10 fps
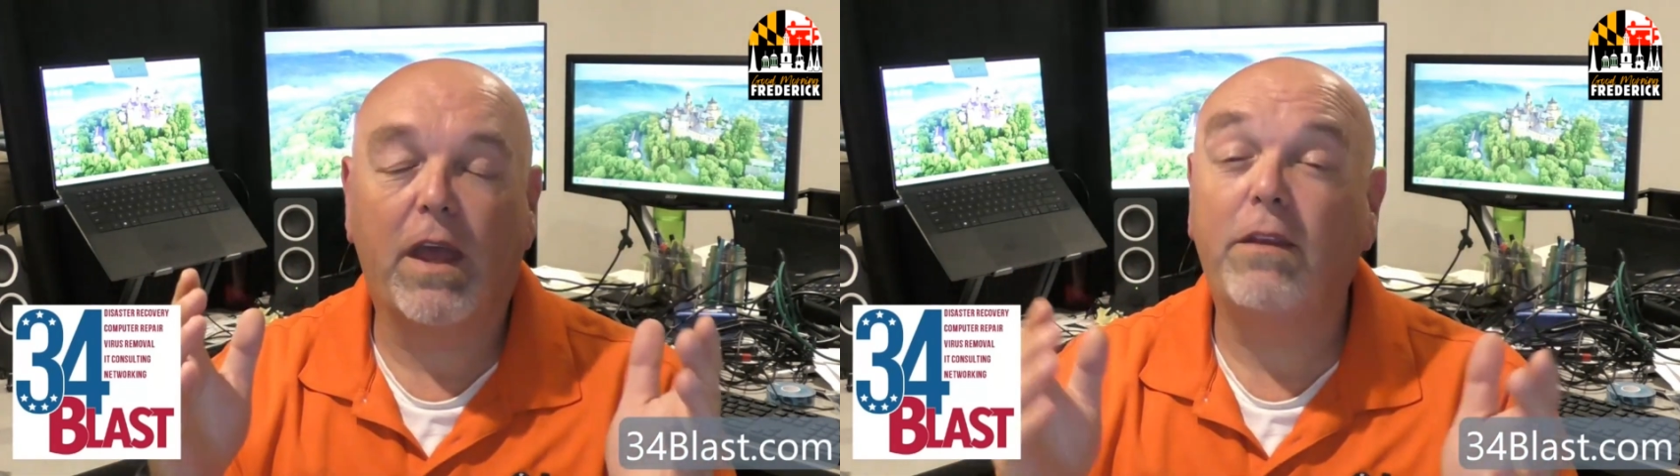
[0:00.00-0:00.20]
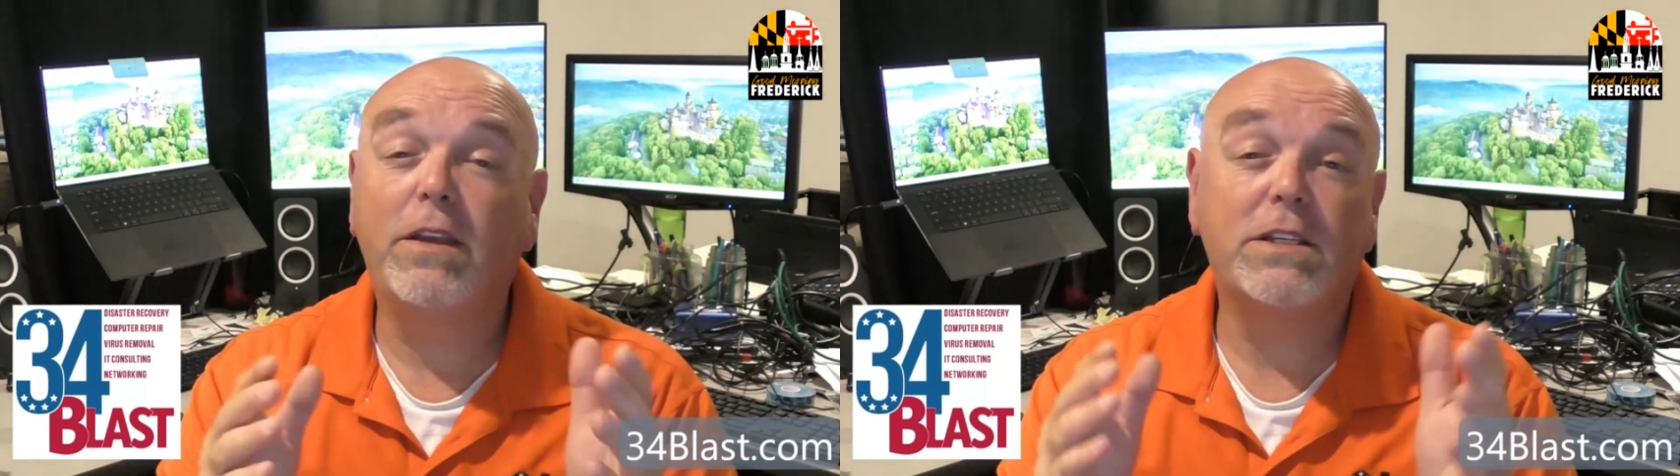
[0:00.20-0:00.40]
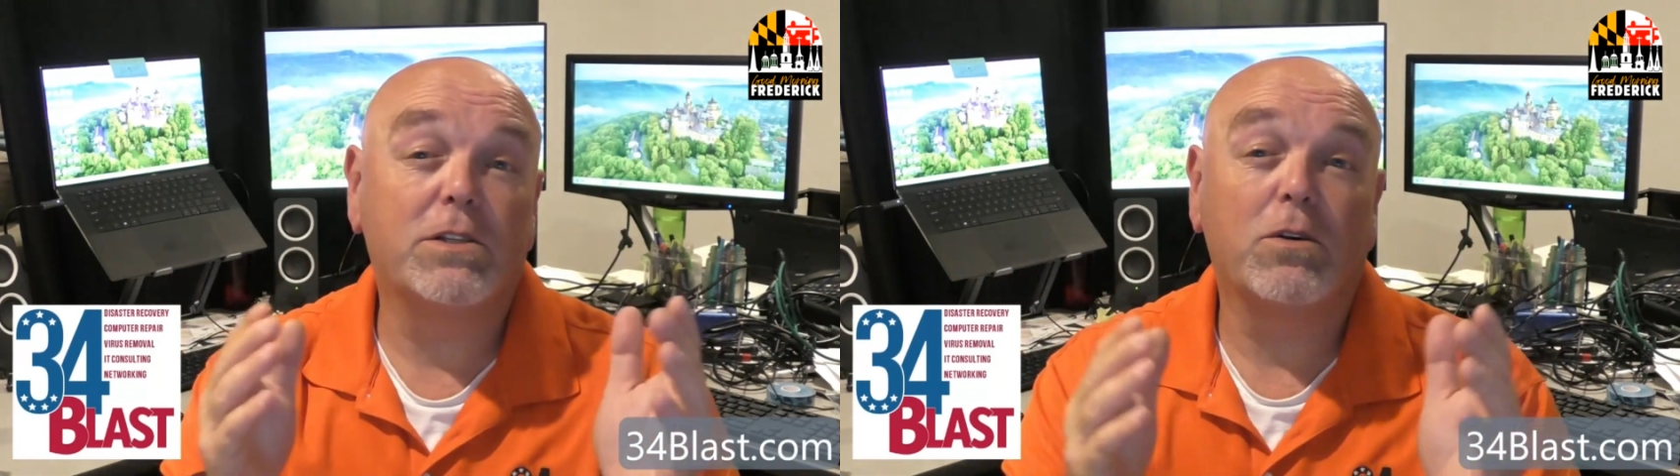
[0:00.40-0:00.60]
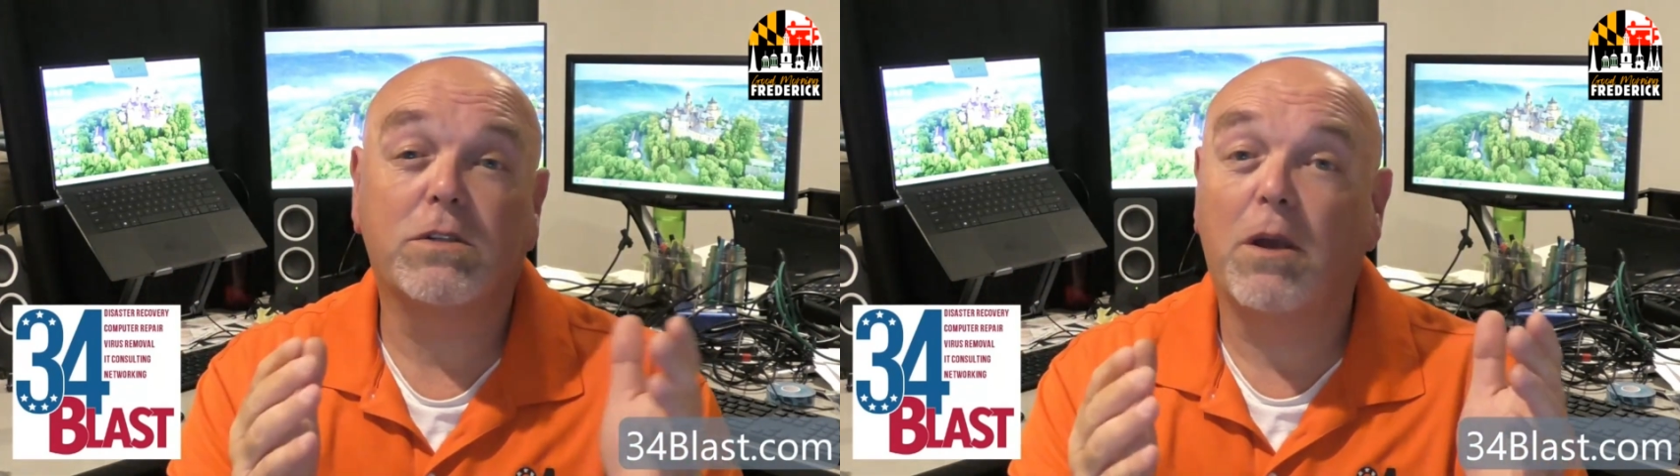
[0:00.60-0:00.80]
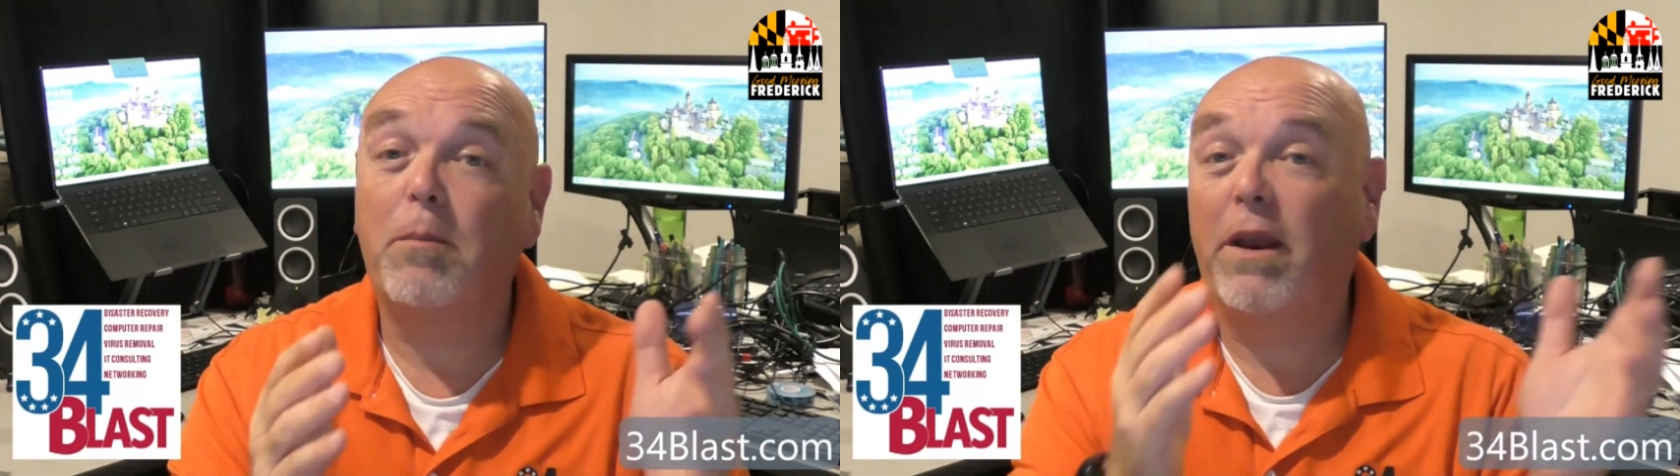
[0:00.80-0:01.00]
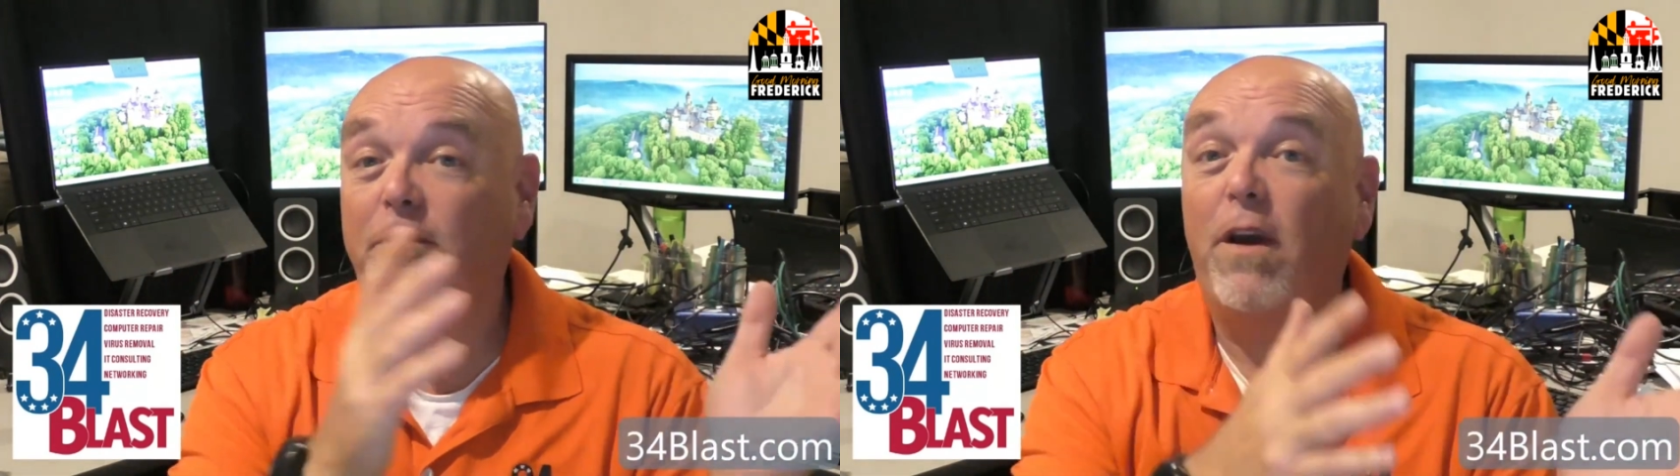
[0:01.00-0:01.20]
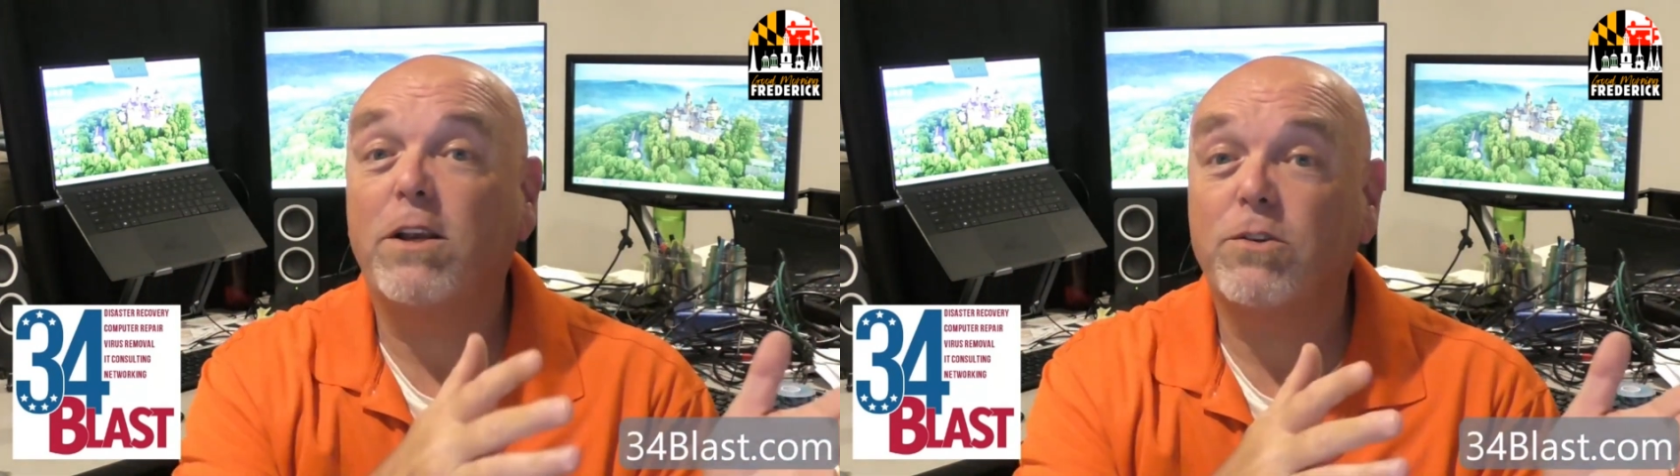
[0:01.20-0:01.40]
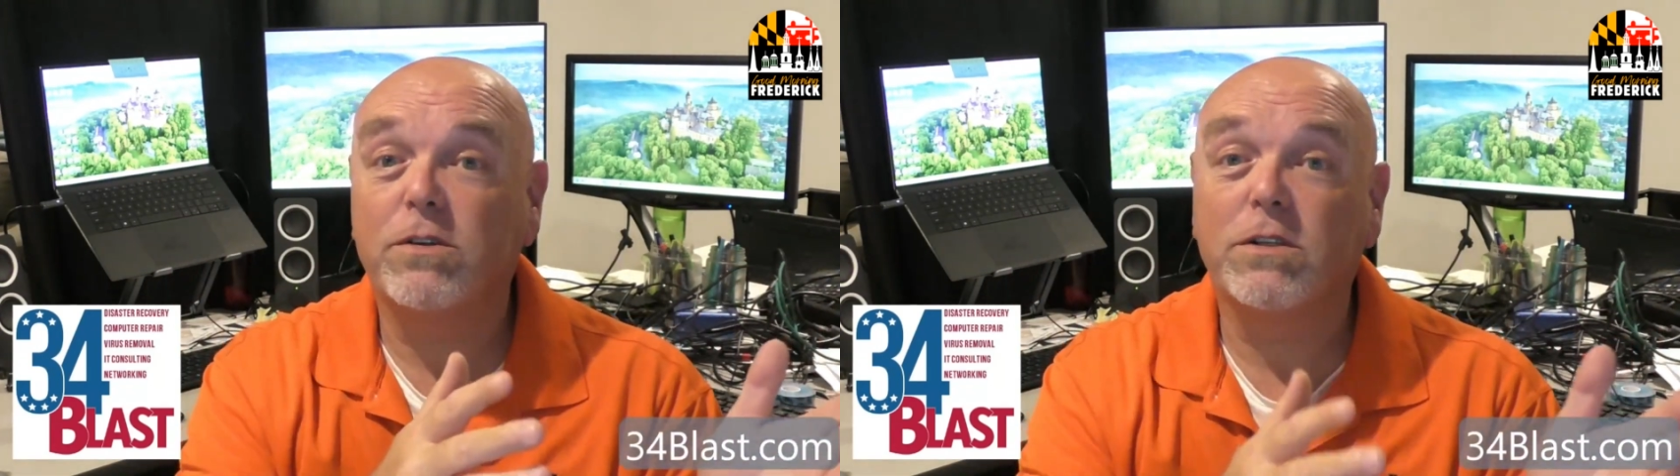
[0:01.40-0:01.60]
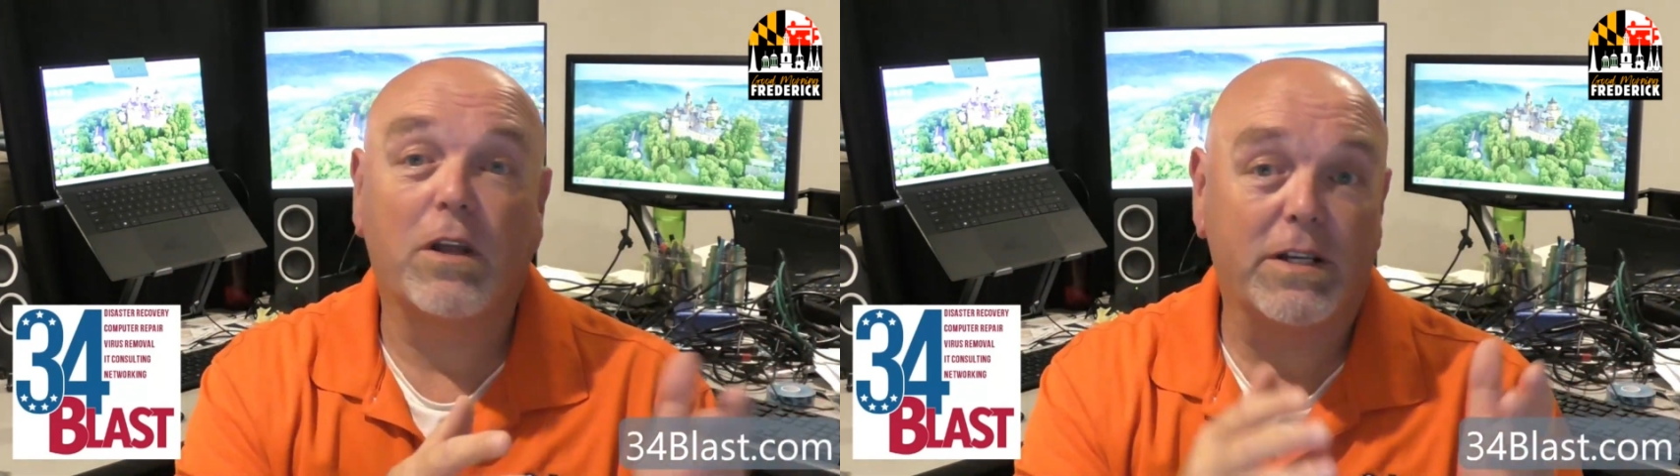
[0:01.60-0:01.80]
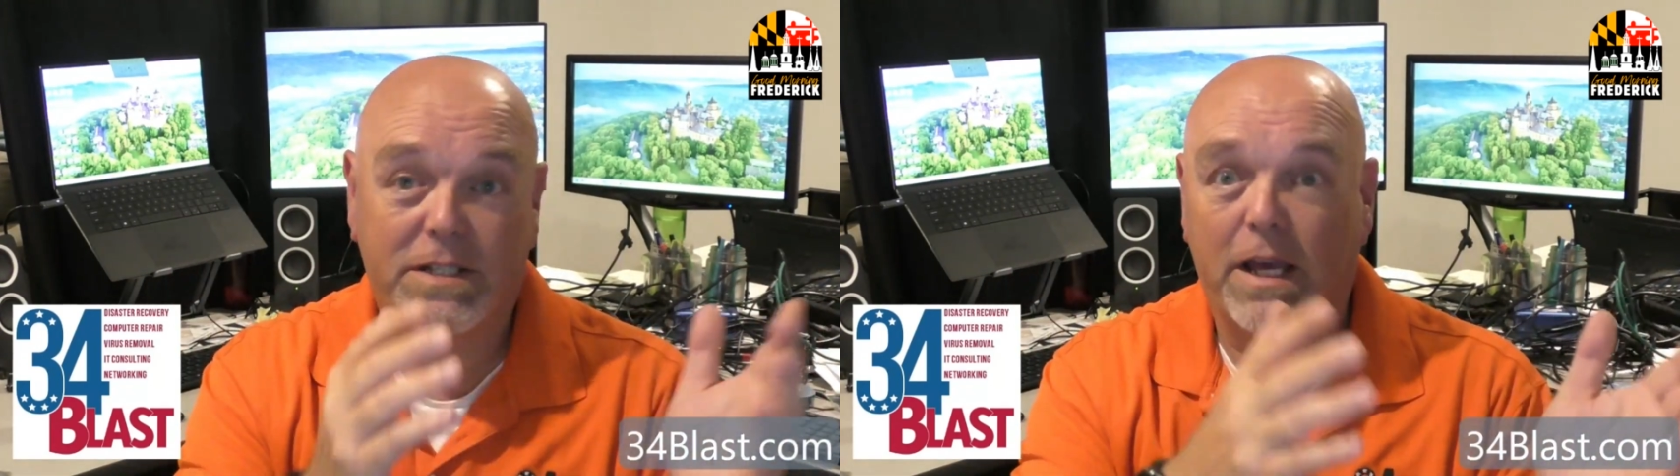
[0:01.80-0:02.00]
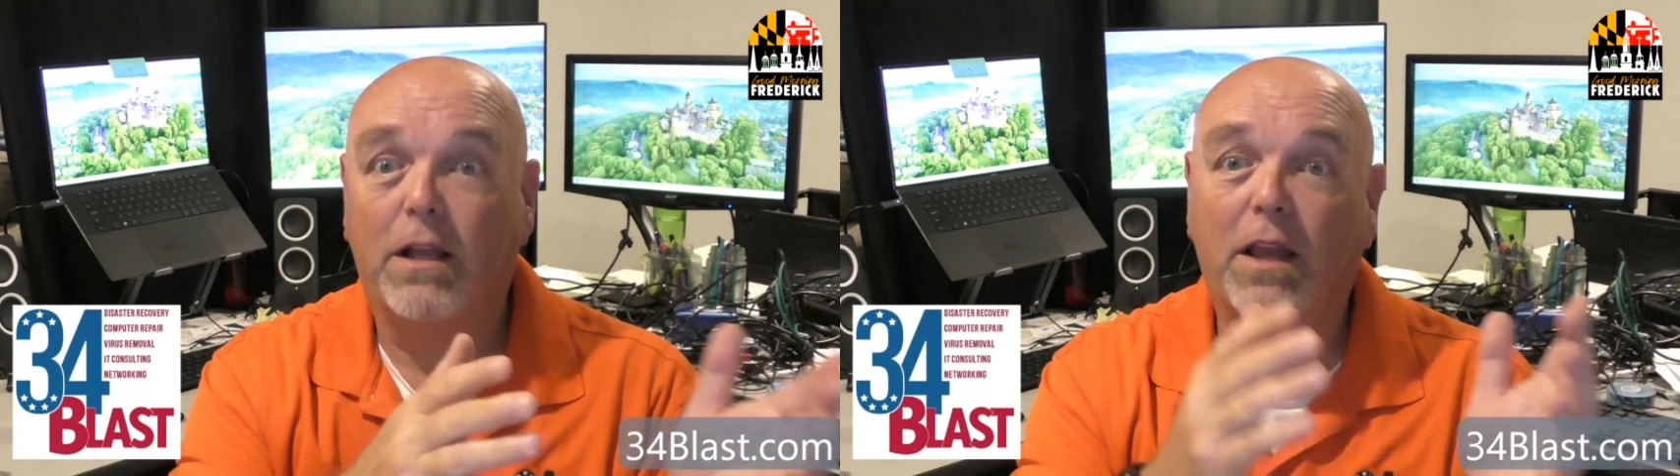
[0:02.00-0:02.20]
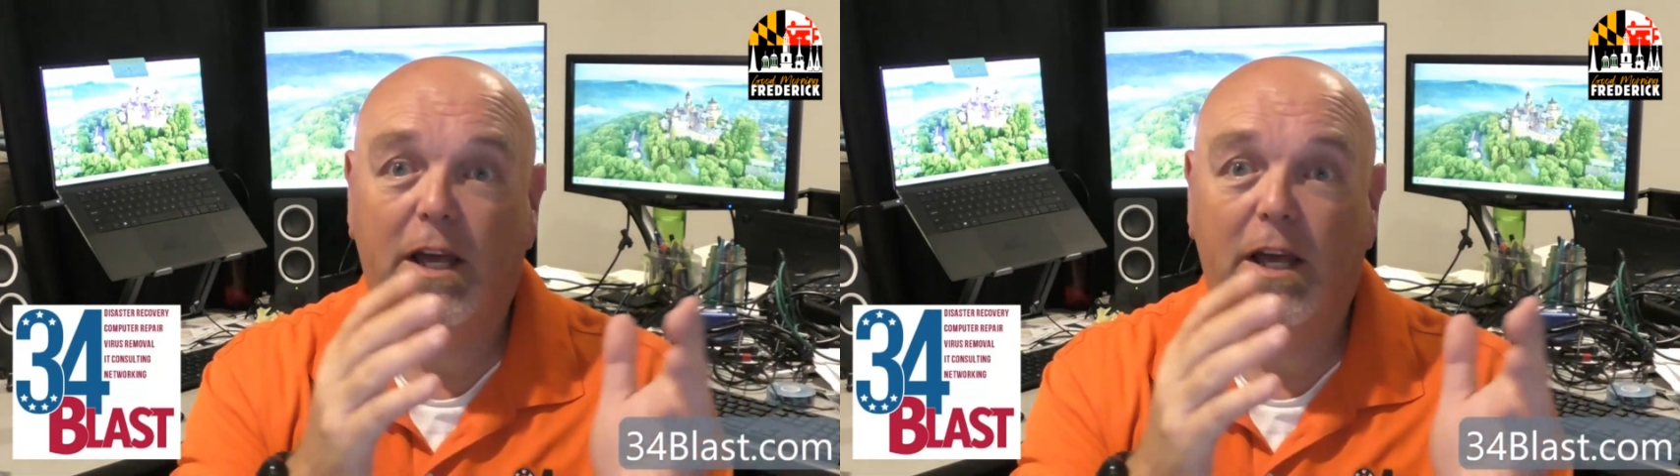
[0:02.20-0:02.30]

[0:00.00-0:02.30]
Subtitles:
And this is also manufacturers like Dell,